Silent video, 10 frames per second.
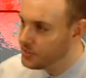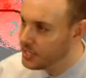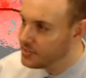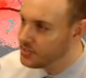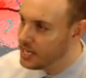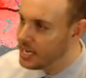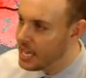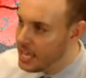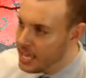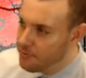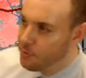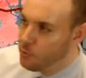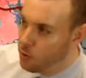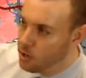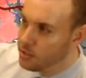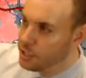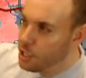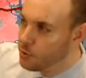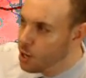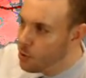So you can see if we weren't,
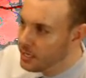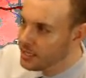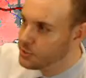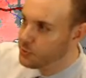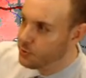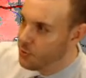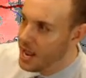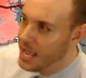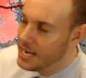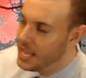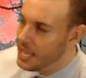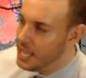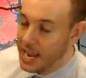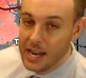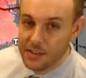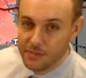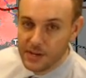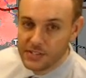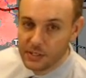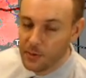coating this with red and the
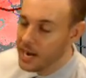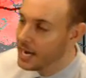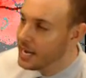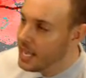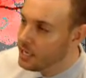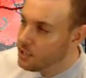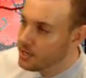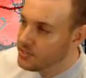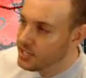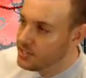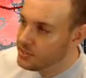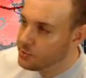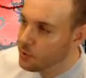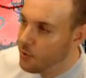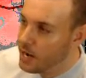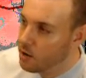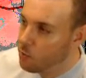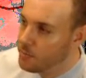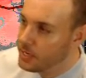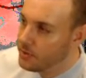freezing rain, you could see this is what radar
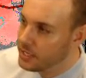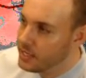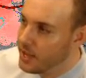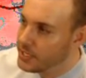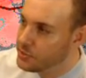would be looking like.